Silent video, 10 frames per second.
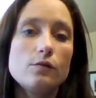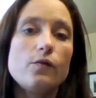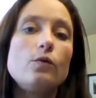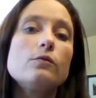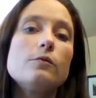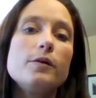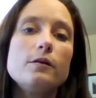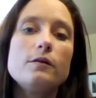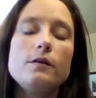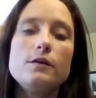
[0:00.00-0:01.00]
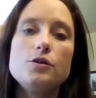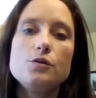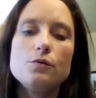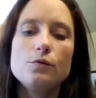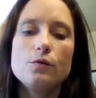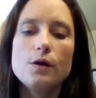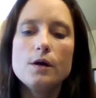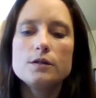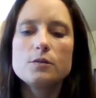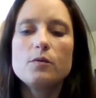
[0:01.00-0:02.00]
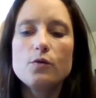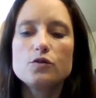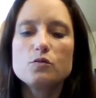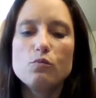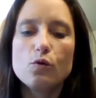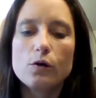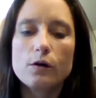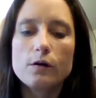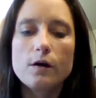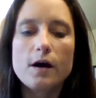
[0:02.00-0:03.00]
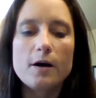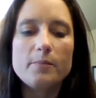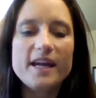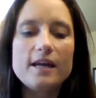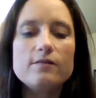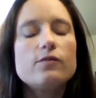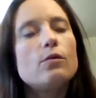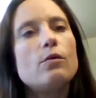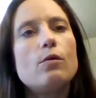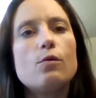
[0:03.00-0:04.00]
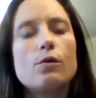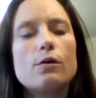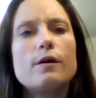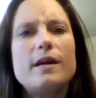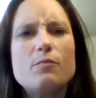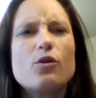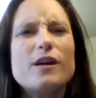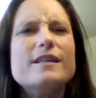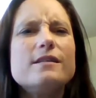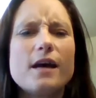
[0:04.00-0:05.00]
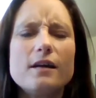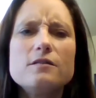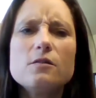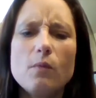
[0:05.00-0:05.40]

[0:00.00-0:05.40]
your vulnerability to some of those more painful or more intense